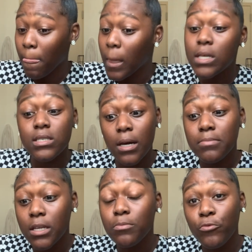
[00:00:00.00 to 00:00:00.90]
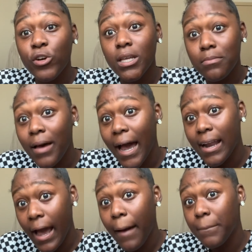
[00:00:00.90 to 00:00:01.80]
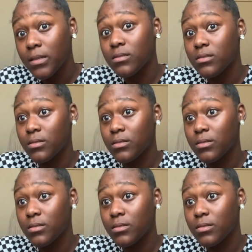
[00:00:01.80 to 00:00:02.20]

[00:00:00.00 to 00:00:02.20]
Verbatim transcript: something really bad happens.